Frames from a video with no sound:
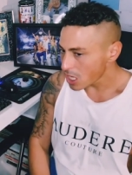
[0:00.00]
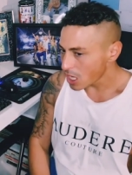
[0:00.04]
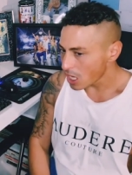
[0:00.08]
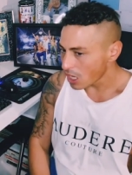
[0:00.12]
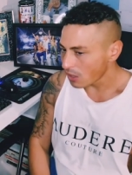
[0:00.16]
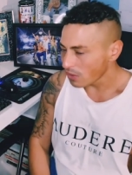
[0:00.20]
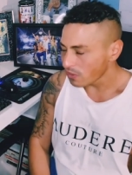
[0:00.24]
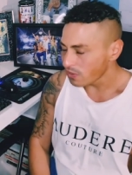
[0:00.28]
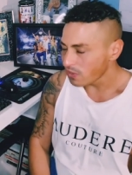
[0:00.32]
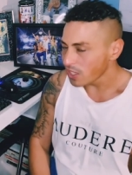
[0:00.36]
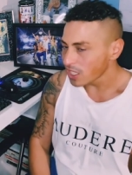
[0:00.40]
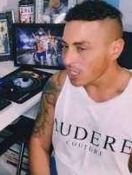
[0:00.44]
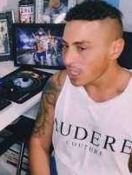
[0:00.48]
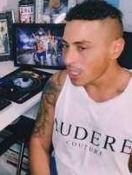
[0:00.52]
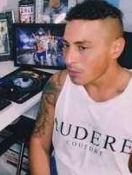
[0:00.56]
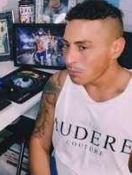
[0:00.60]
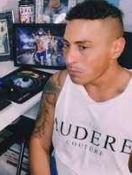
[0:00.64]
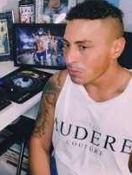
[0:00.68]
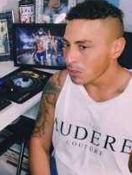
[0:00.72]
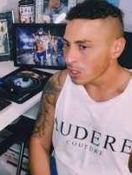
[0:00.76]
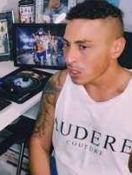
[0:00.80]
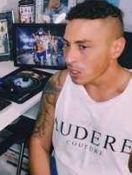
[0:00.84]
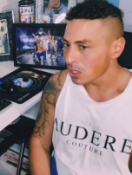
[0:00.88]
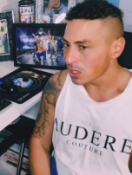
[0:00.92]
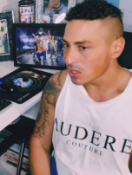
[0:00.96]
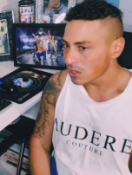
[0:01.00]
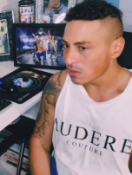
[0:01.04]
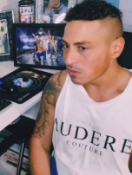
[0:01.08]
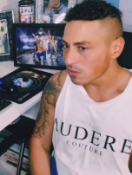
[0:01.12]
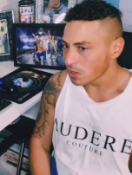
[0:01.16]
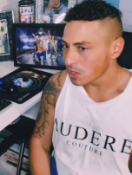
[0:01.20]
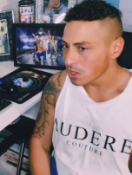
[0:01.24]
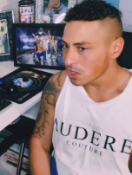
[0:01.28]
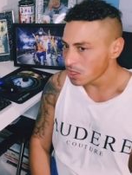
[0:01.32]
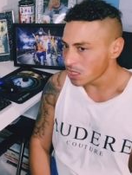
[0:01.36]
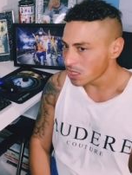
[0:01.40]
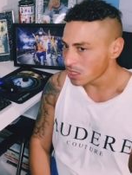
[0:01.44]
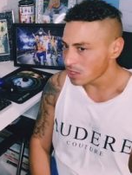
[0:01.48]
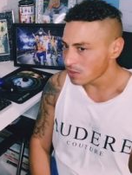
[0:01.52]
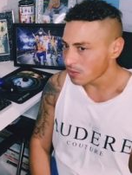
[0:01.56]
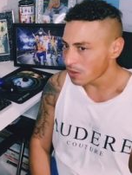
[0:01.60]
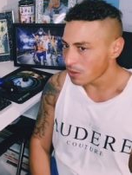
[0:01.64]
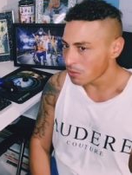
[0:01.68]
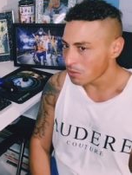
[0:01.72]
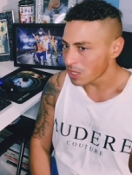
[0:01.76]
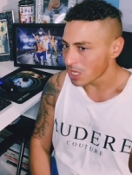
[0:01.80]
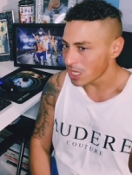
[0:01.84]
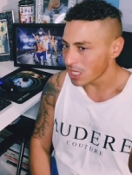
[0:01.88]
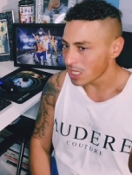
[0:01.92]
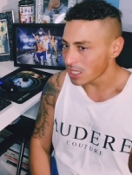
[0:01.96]
I feel like Madonna's voice is
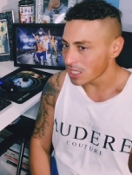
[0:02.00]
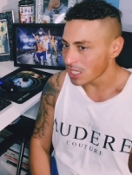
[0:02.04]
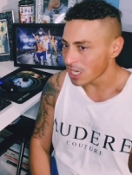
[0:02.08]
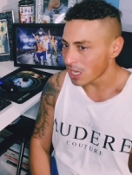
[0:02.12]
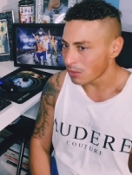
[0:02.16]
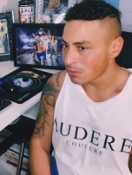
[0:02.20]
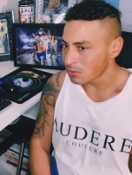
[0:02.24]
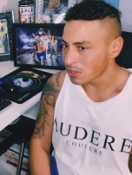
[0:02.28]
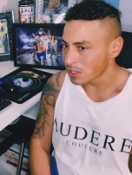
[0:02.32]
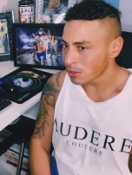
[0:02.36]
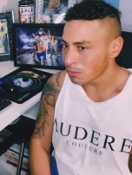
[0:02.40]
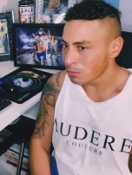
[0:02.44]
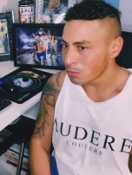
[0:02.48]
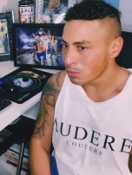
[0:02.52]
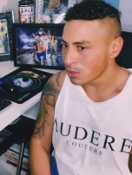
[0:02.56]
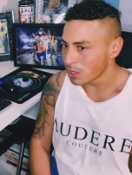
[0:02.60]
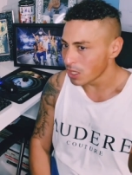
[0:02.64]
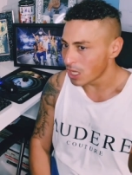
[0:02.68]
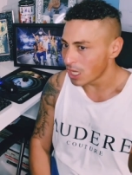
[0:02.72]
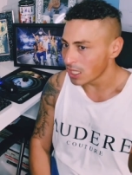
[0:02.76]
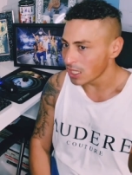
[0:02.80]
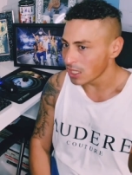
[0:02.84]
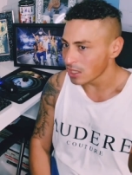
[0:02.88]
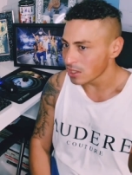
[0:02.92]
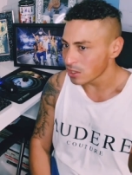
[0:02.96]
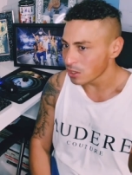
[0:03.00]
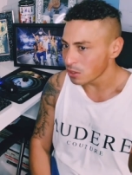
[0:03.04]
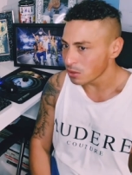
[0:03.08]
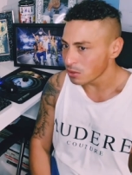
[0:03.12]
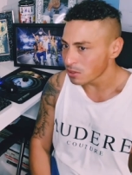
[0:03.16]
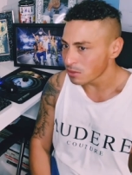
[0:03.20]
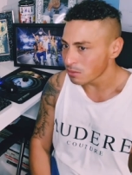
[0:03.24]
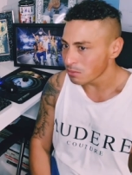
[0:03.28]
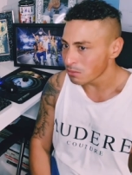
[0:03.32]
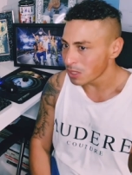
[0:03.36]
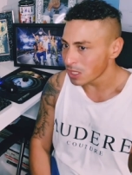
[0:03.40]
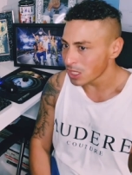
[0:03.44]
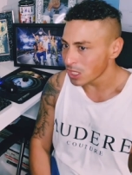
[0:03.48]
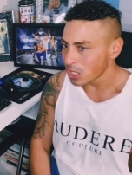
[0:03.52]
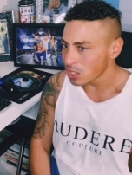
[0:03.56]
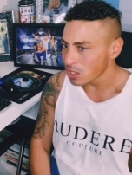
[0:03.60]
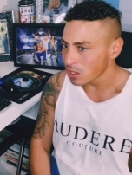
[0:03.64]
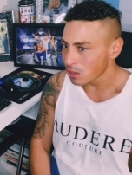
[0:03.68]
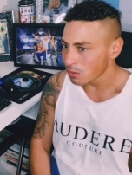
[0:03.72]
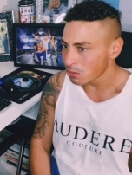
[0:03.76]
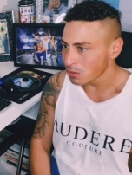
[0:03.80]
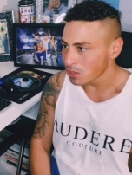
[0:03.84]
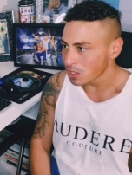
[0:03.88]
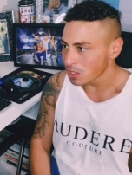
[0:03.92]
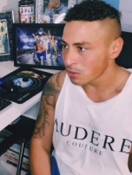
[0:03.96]
very adaptable and it suits many
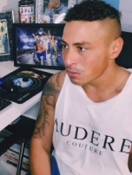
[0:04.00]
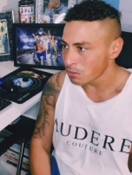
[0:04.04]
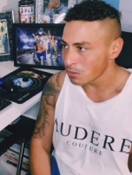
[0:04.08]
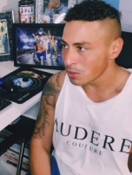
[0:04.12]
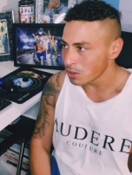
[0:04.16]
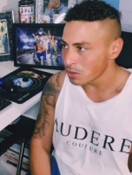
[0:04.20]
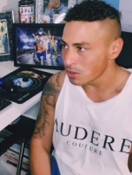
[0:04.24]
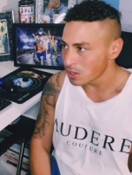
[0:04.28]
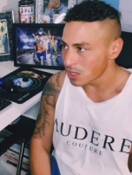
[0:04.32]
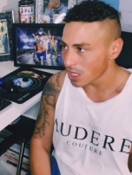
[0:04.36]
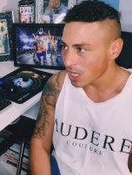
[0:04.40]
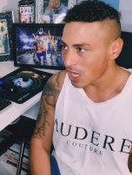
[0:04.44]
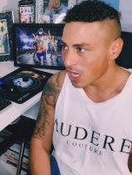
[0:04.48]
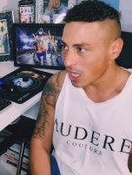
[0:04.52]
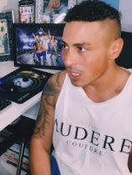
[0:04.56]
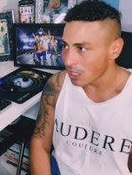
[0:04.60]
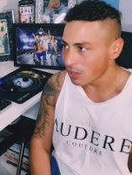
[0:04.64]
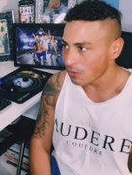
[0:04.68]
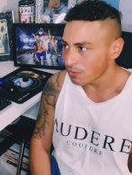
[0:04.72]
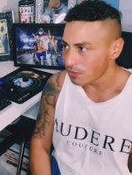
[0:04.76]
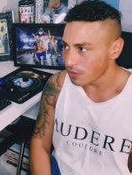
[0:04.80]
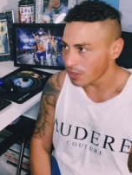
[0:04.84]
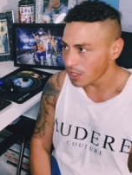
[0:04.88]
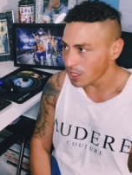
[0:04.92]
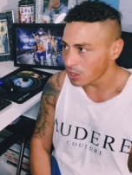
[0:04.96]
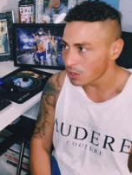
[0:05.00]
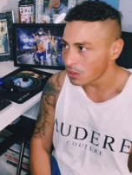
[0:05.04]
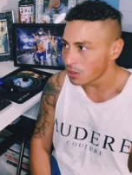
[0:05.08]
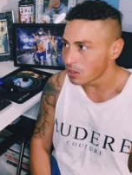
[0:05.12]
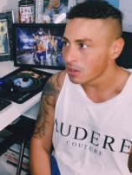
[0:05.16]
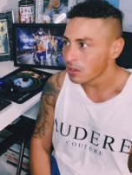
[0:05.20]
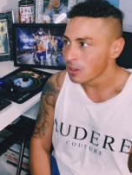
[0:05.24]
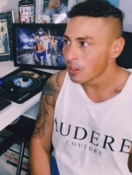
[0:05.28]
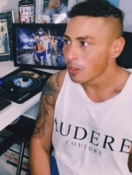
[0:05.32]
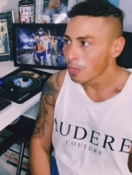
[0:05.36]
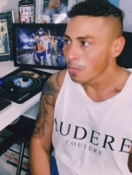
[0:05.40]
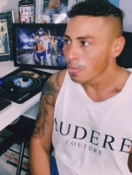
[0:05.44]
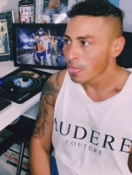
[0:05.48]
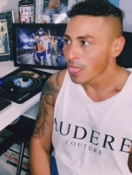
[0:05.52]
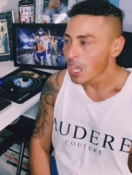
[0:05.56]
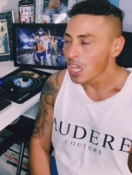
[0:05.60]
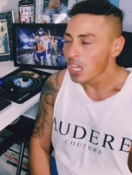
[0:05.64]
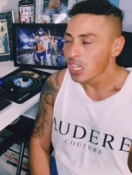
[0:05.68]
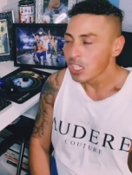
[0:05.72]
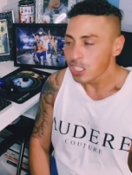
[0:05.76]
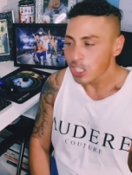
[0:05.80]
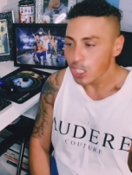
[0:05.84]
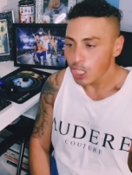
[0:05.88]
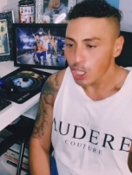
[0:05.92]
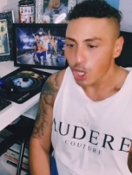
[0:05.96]
genres of music and I feel
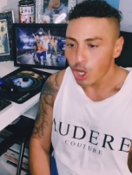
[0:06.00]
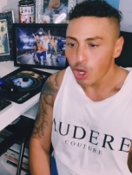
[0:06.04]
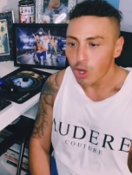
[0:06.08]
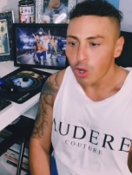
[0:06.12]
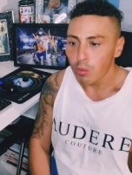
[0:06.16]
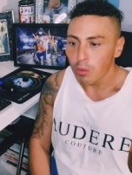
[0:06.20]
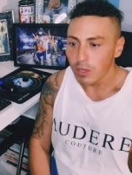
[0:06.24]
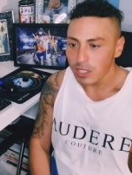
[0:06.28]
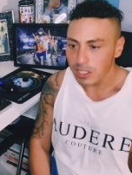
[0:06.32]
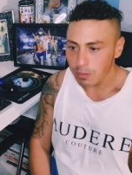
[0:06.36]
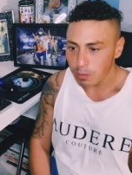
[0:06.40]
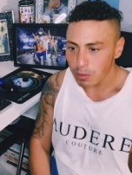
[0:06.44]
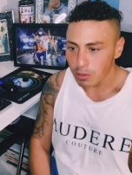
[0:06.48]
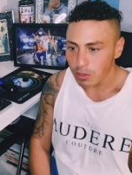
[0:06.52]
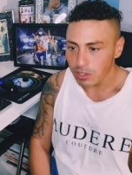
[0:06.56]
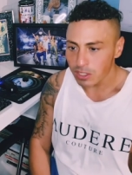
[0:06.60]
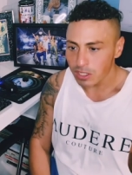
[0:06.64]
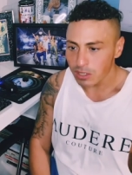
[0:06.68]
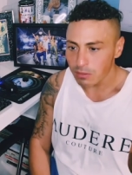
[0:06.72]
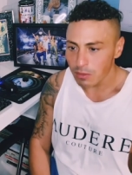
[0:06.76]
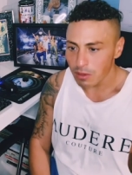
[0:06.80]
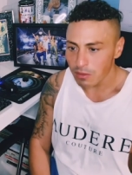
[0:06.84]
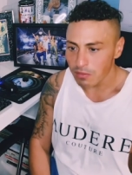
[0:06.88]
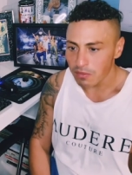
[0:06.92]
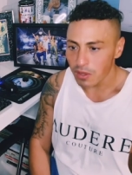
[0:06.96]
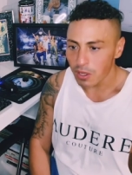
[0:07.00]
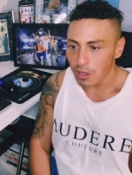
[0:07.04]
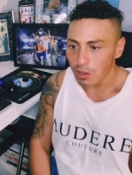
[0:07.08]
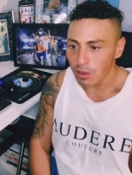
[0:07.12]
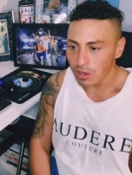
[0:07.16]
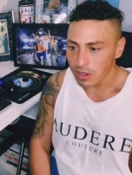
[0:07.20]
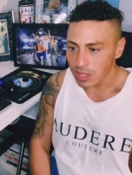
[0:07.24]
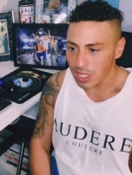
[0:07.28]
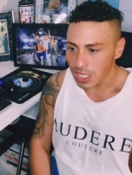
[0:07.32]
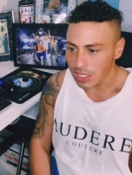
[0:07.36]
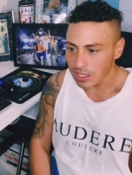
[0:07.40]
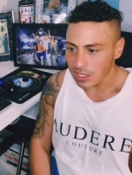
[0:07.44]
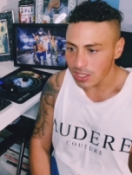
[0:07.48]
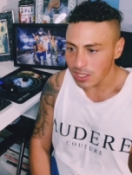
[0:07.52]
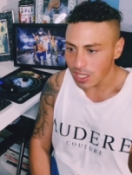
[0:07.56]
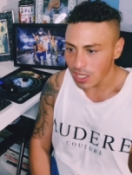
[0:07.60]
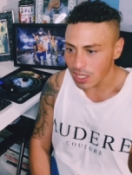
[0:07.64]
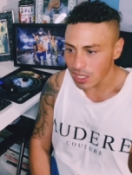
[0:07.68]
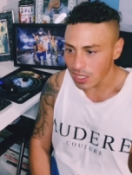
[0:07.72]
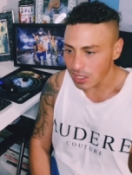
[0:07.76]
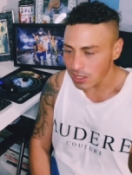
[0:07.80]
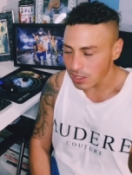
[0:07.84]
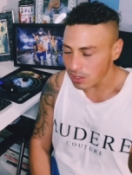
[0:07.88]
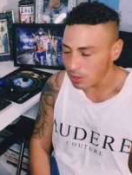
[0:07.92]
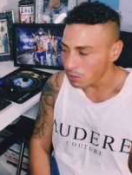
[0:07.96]
she always pulls them off
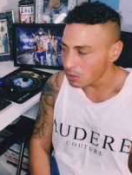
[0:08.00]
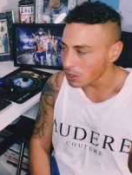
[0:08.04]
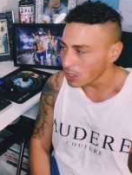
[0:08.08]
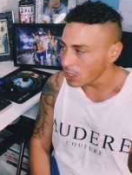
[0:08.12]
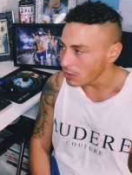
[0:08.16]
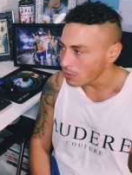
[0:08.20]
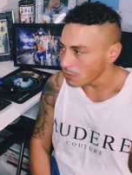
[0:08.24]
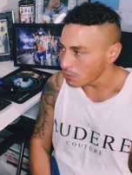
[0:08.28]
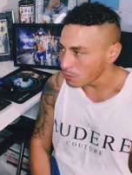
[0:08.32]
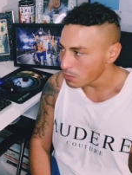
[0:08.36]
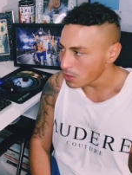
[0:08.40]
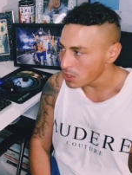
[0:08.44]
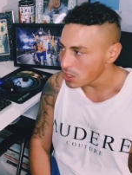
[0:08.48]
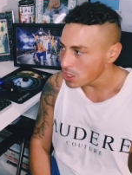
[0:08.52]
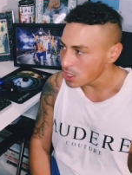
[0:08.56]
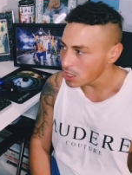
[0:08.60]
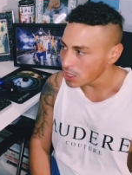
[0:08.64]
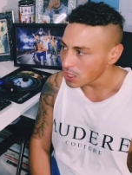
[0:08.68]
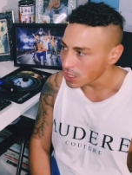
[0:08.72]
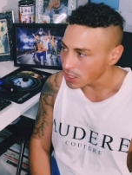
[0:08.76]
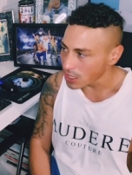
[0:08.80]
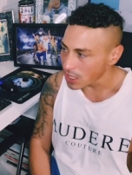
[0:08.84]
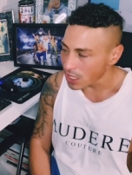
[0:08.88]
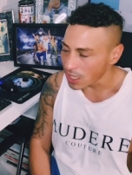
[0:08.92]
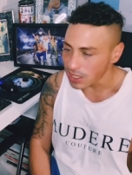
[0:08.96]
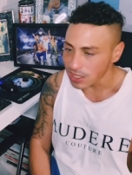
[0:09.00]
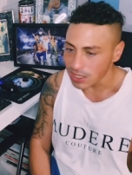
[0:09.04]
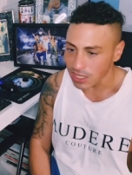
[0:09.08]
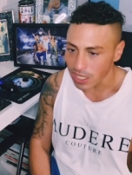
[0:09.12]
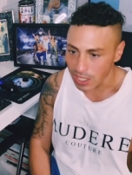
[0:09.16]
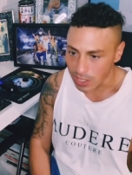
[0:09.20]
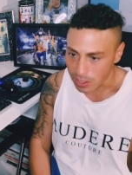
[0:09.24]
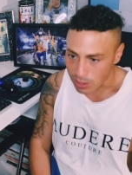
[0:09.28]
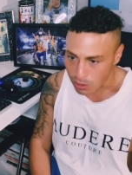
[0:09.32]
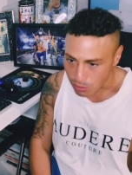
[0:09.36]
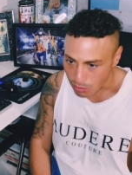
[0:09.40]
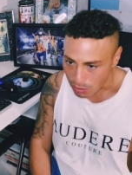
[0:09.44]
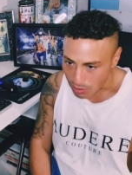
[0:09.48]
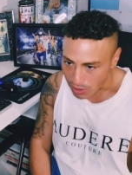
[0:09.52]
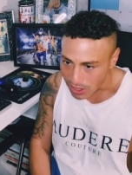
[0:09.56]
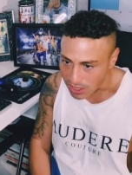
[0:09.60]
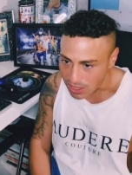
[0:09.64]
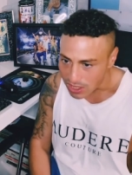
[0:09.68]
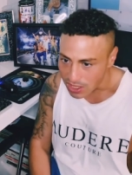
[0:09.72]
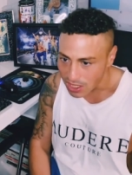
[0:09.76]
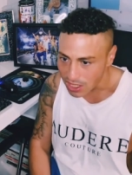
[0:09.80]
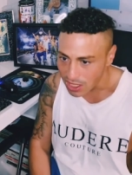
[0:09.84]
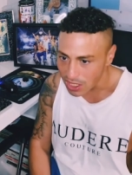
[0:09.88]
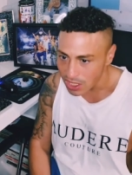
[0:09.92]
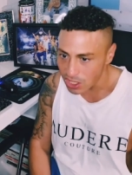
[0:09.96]
authentically. So even when she did like Dick
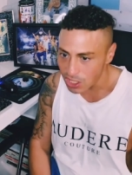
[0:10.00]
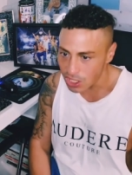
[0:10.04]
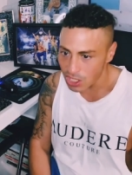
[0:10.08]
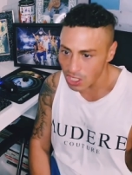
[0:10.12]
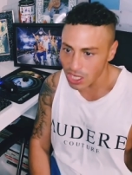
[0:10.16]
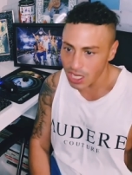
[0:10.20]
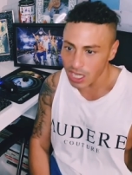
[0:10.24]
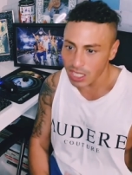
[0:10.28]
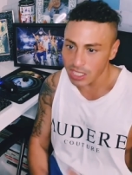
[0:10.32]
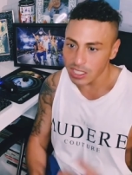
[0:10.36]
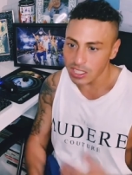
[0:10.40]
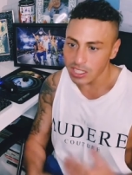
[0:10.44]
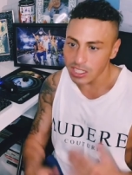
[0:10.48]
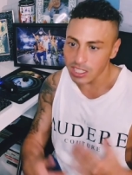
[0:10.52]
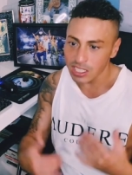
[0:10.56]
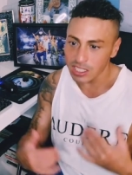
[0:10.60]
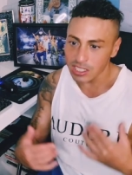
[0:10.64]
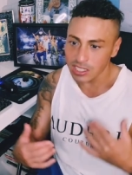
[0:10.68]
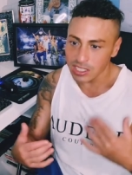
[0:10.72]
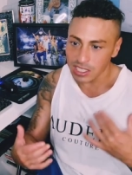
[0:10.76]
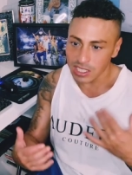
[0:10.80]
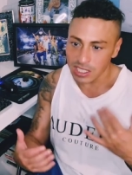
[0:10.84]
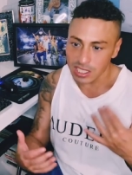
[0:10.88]
Tracy and she kind of